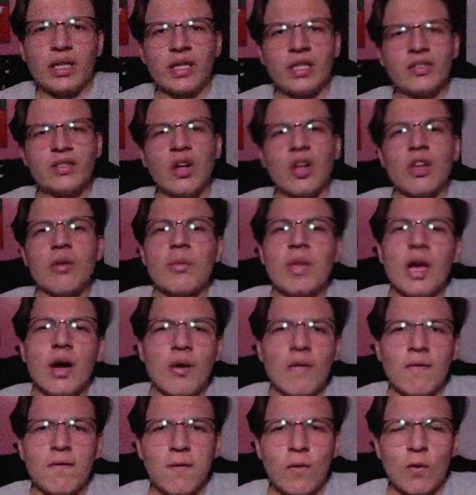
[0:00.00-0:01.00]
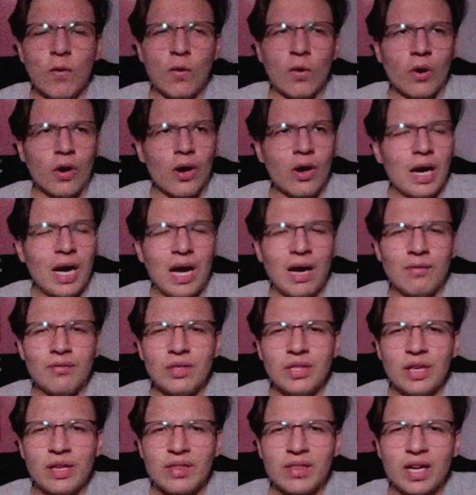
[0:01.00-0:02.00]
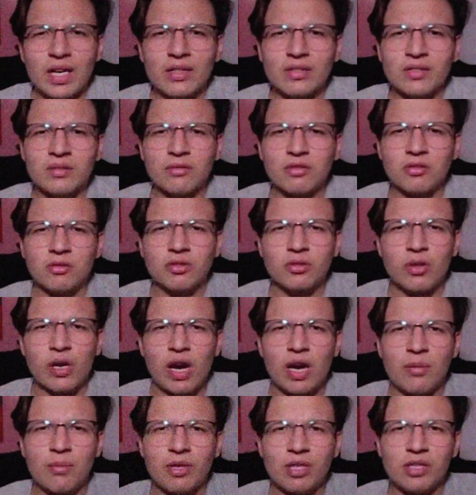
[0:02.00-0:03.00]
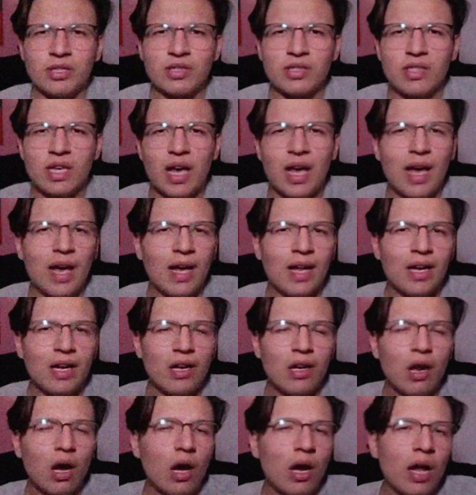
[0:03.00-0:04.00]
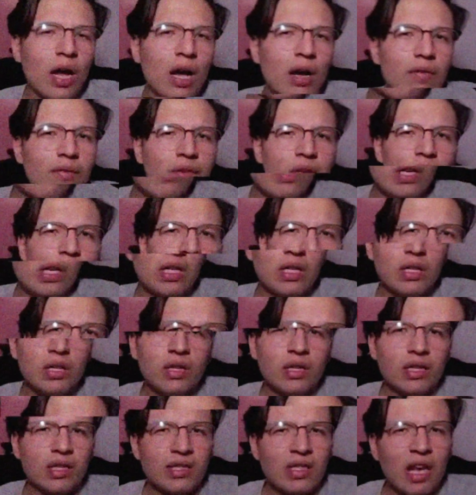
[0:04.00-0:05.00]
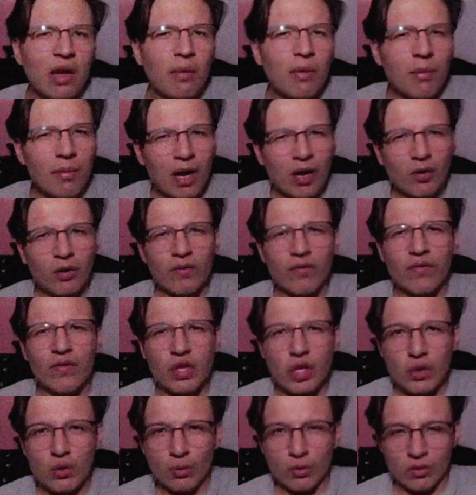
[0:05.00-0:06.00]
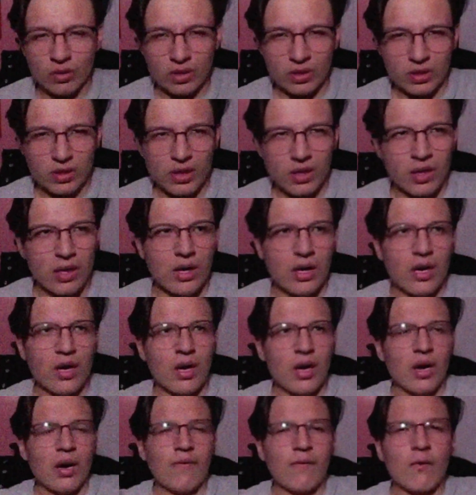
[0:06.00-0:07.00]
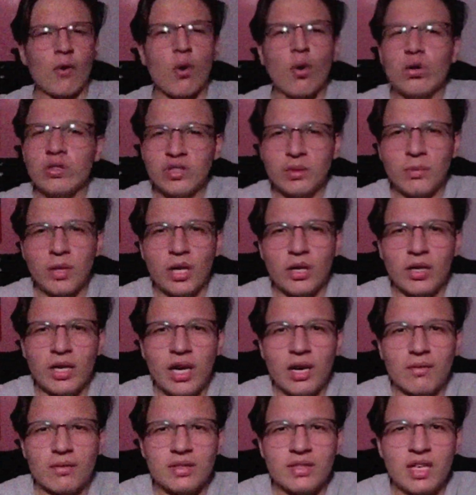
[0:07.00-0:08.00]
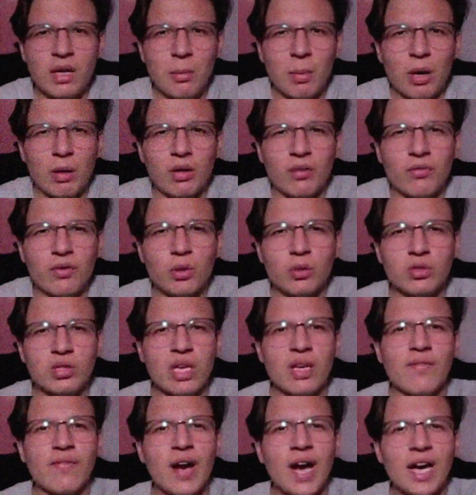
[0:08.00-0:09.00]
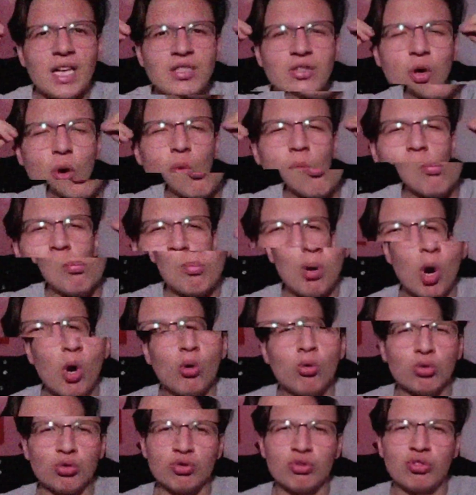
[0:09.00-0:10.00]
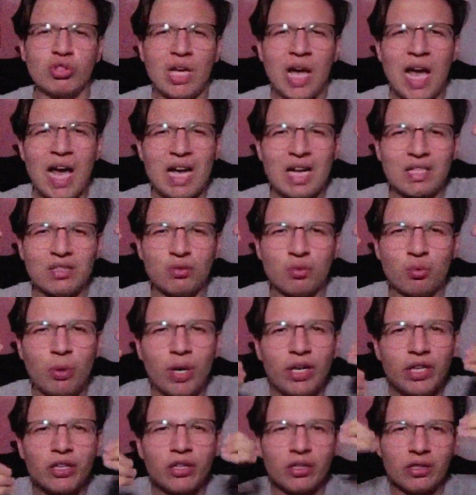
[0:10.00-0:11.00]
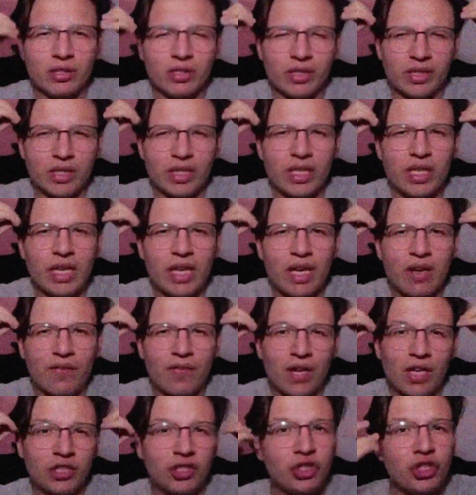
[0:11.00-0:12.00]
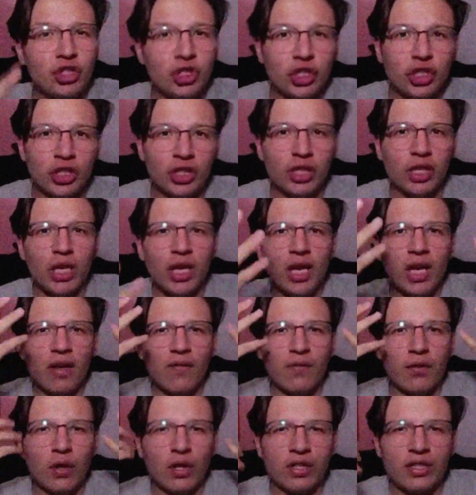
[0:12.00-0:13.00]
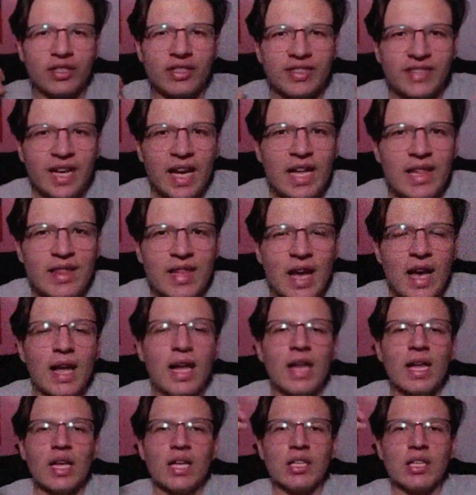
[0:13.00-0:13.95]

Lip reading: He's calling me out for having 1,000 subscribers and not having the same amount of views. Of course I'm not gonna have the same amount of views if I don't post as regularly if I should, if you understand that.